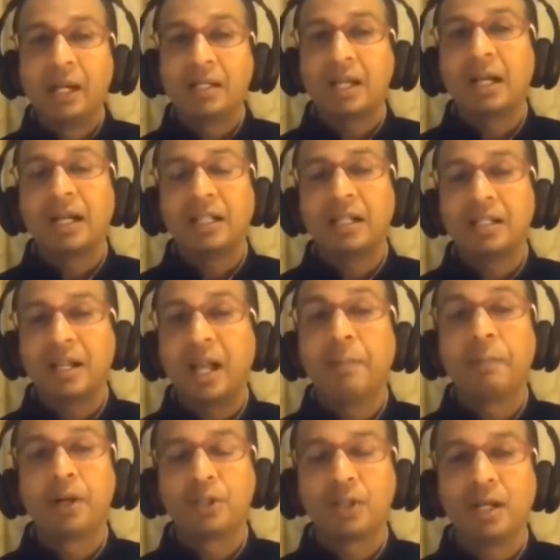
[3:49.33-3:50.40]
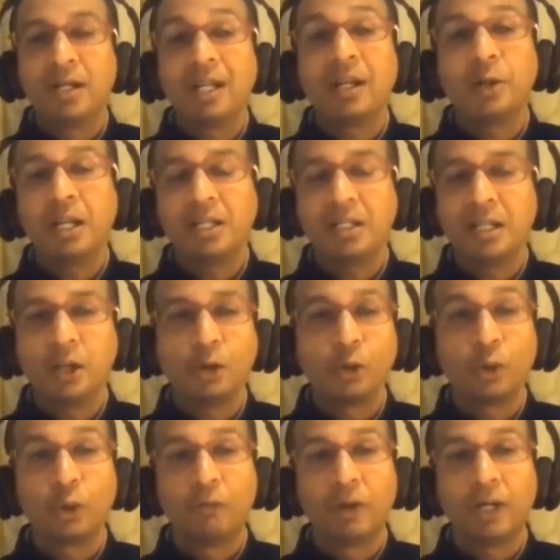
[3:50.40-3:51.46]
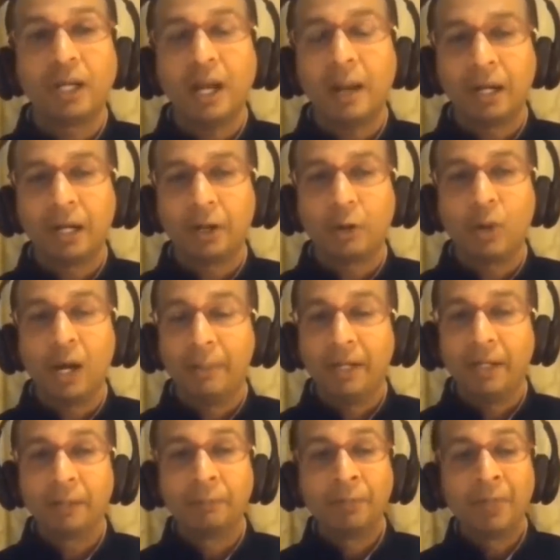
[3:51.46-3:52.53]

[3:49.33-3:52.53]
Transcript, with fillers: suddenly there is a ten percent decrease in your total working capital requirement.